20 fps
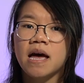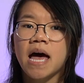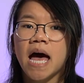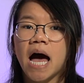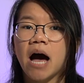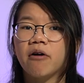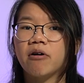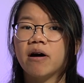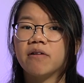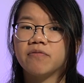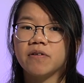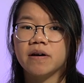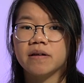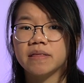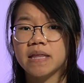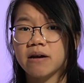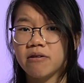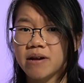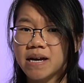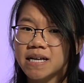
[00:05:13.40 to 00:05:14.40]
However,
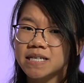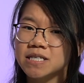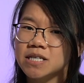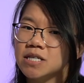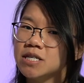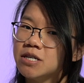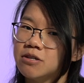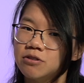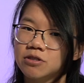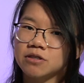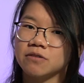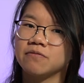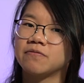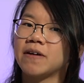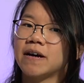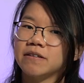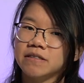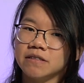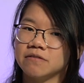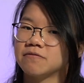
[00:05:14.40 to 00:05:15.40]
there is a huge
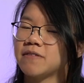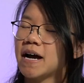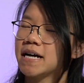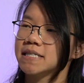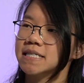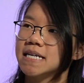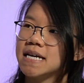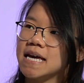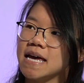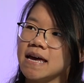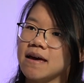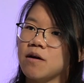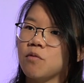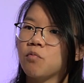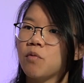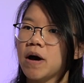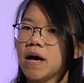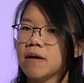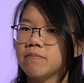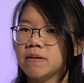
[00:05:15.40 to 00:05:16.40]
confounding factor here
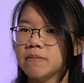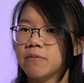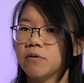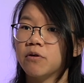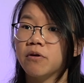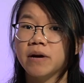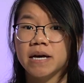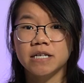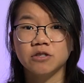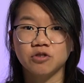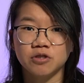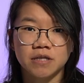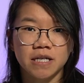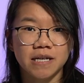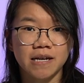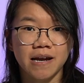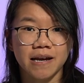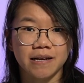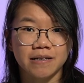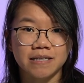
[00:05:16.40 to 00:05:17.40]
where people who are
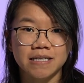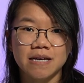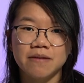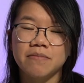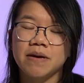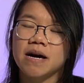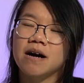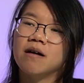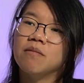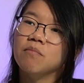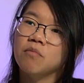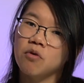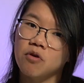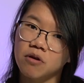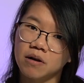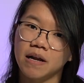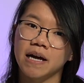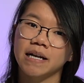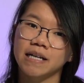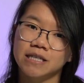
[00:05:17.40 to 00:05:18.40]
interested in academia are
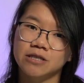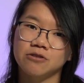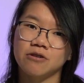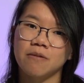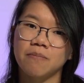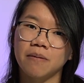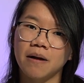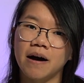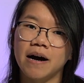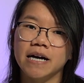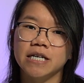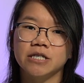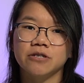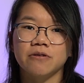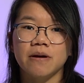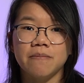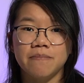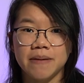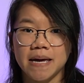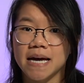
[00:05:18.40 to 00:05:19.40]
more likely to apply
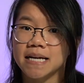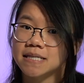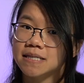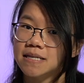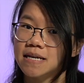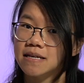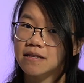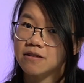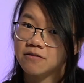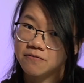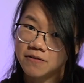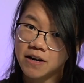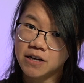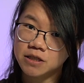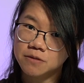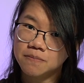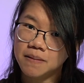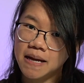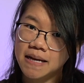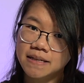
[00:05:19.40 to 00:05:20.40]
to a BSc in the
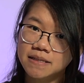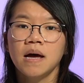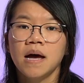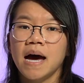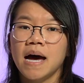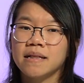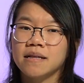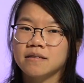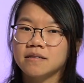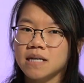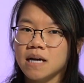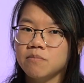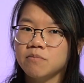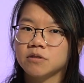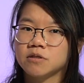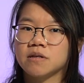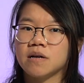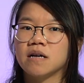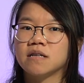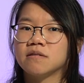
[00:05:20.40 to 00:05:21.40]
first place, and the
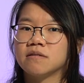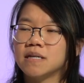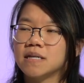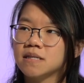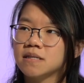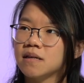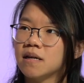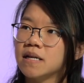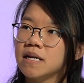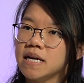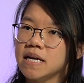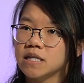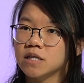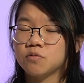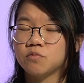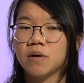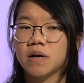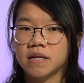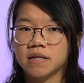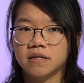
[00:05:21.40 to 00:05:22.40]
sample size of this study
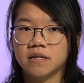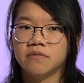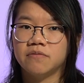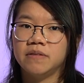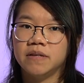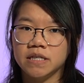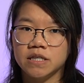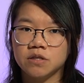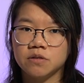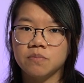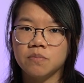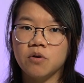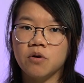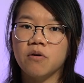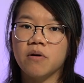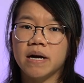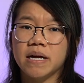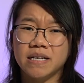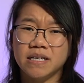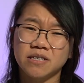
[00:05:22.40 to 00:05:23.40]
is relatively
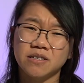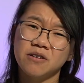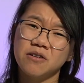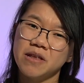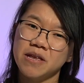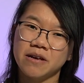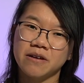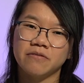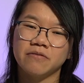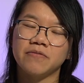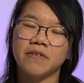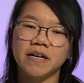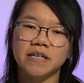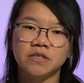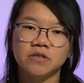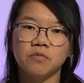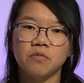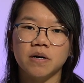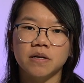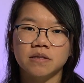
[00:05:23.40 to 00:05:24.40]
small and is only
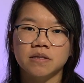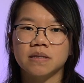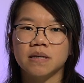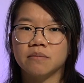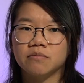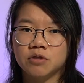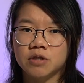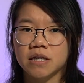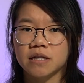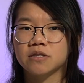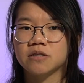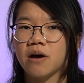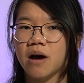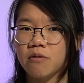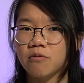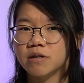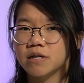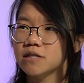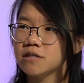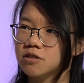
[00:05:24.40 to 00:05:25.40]
confined to one subject, so
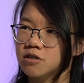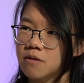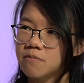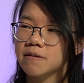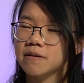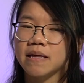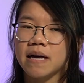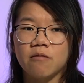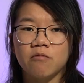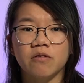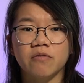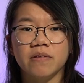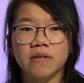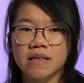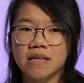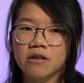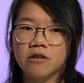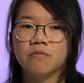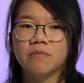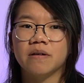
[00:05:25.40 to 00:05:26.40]
I would interpret that with a
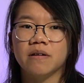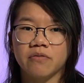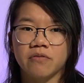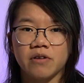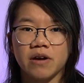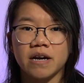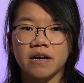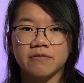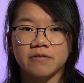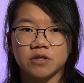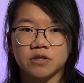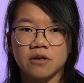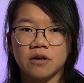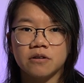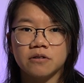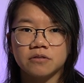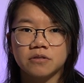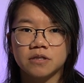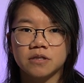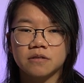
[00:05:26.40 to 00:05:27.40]
little bit of grain of
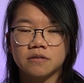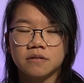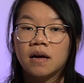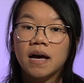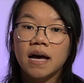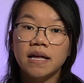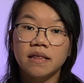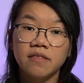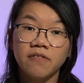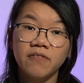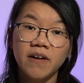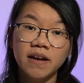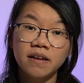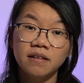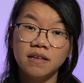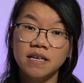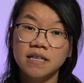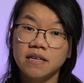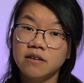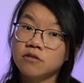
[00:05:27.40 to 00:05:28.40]
salt. And
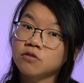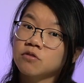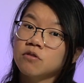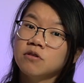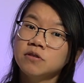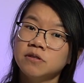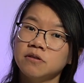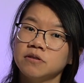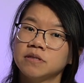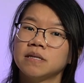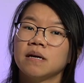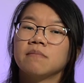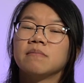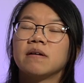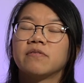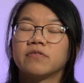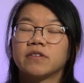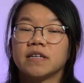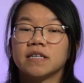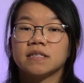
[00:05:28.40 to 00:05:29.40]
finally, there's also some
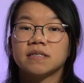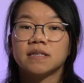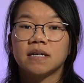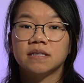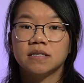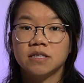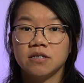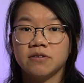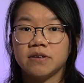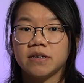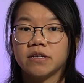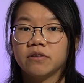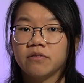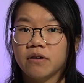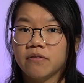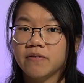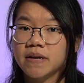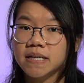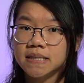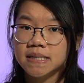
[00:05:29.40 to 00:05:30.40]
evidence that students who
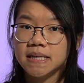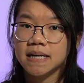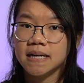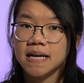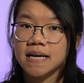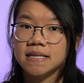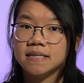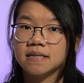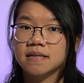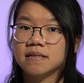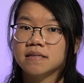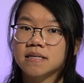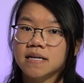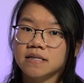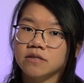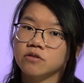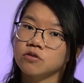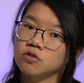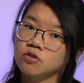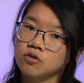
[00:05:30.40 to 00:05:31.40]
have intercalated
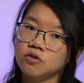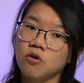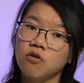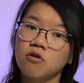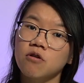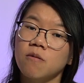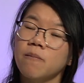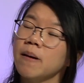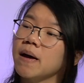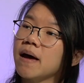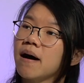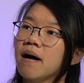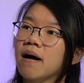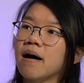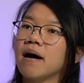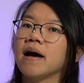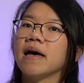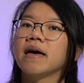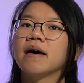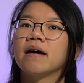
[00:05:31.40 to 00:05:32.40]
tend to score a bit
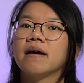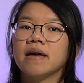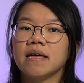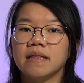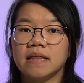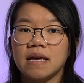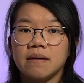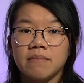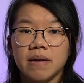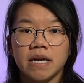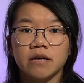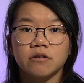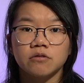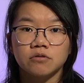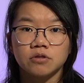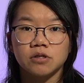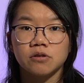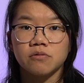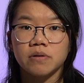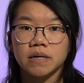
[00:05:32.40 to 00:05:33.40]
higher in their
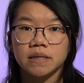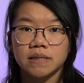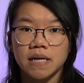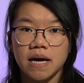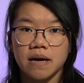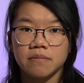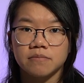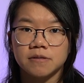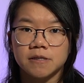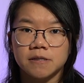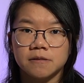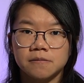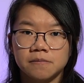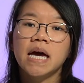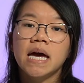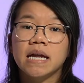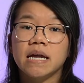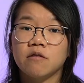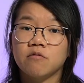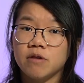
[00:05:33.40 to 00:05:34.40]
medical school exams.
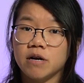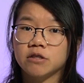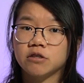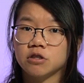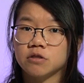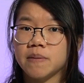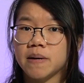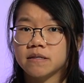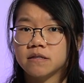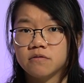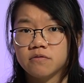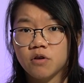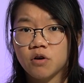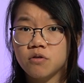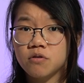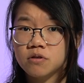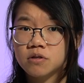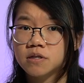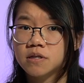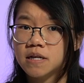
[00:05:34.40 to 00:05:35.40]
In a retrospective
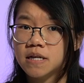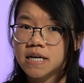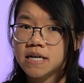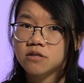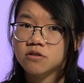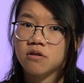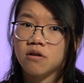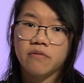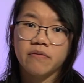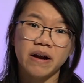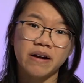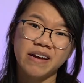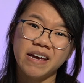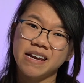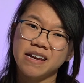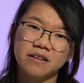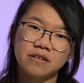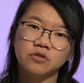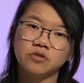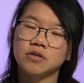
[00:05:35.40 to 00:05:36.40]
cohort studies, or around
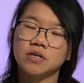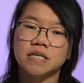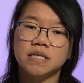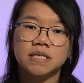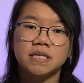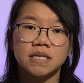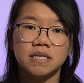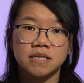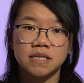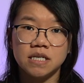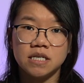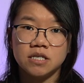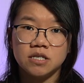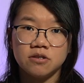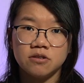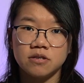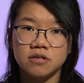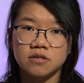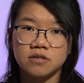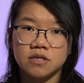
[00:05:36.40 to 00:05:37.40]
860
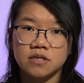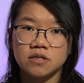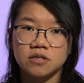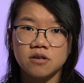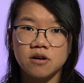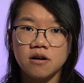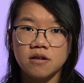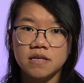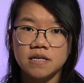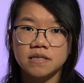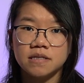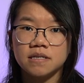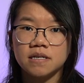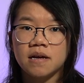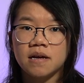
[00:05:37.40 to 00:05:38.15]
students in Scotland,